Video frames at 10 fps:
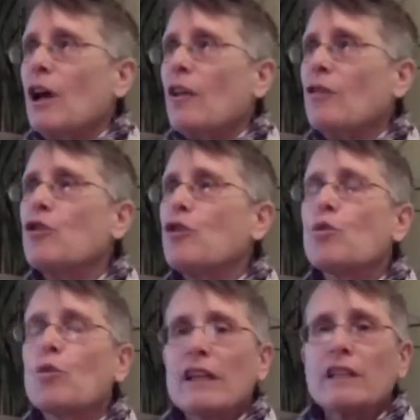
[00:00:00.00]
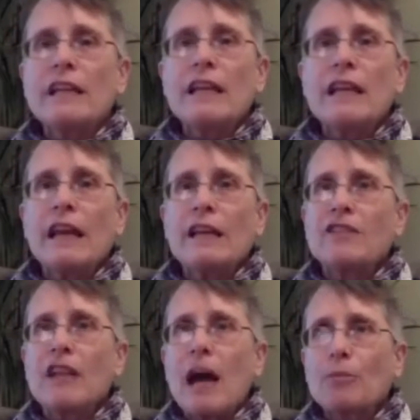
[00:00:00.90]
to really, it's an
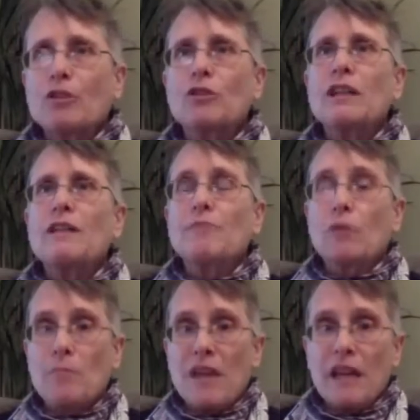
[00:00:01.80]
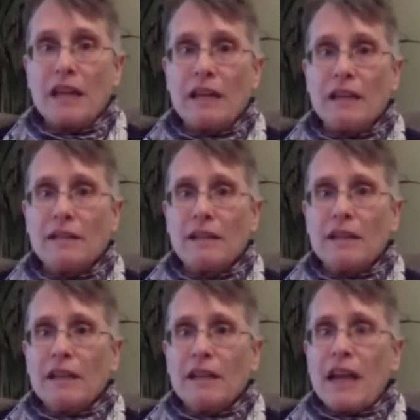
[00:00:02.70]
opportunity for me
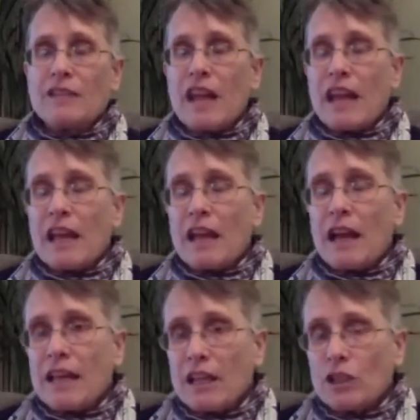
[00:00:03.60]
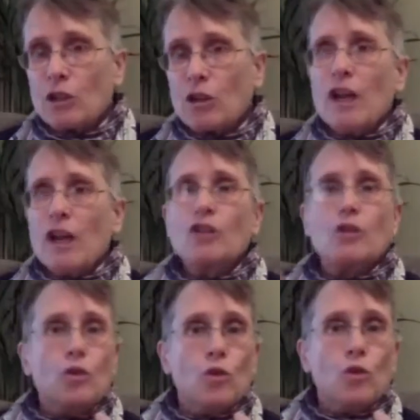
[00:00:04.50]
as a healer
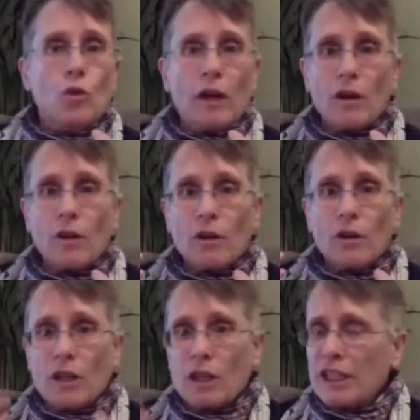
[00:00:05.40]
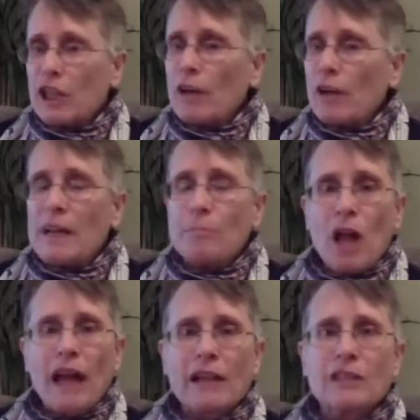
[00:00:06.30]
to clear any
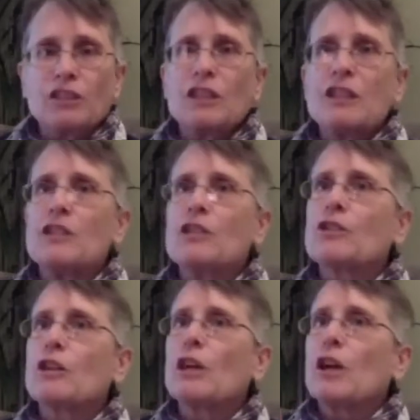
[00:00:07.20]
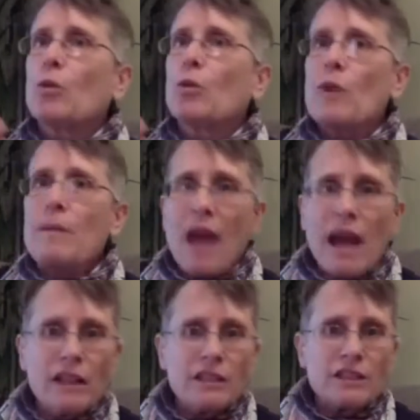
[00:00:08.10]
blockages,
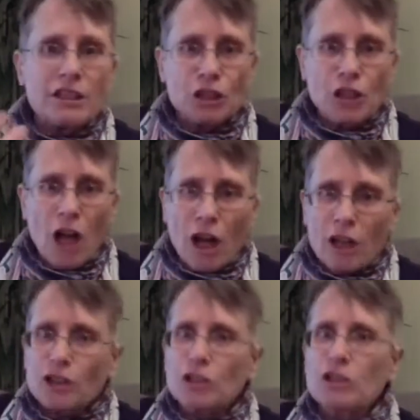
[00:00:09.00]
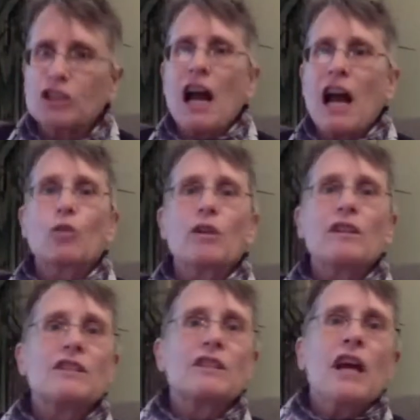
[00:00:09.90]
rebalance and charge your
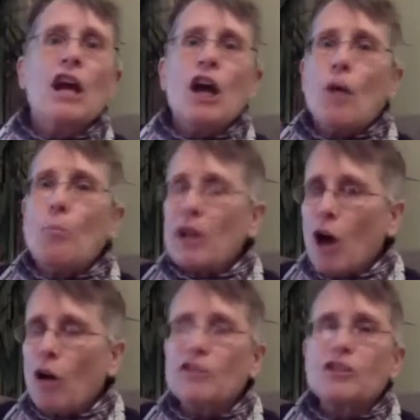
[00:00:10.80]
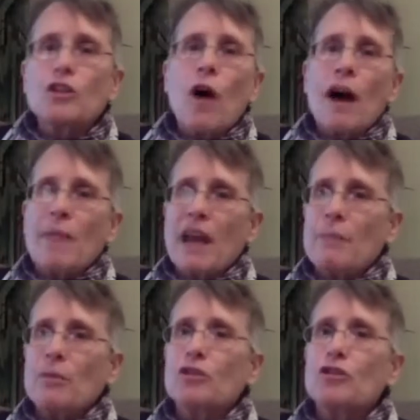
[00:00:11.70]
chakras, but also I'm
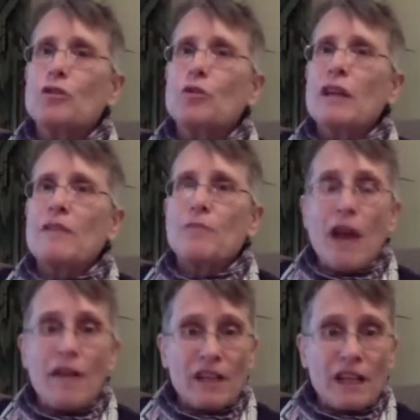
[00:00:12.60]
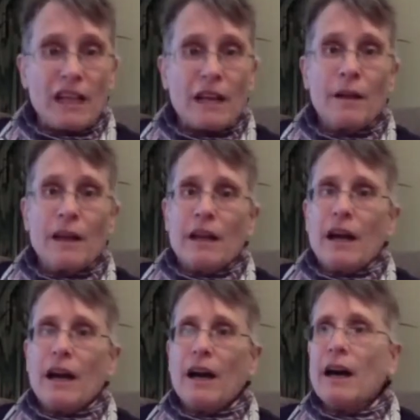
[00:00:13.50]
able to, if you have any
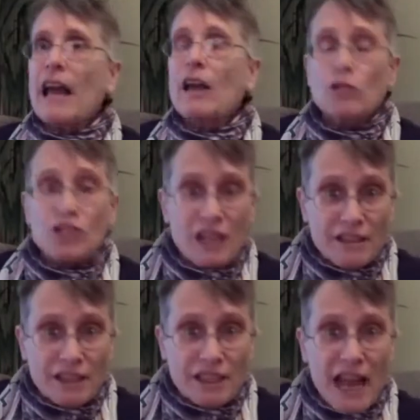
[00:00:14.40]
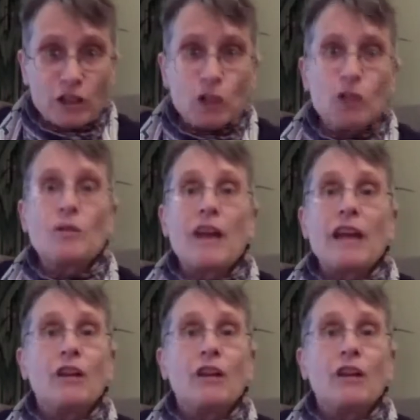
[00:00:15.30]
energy that's attached to you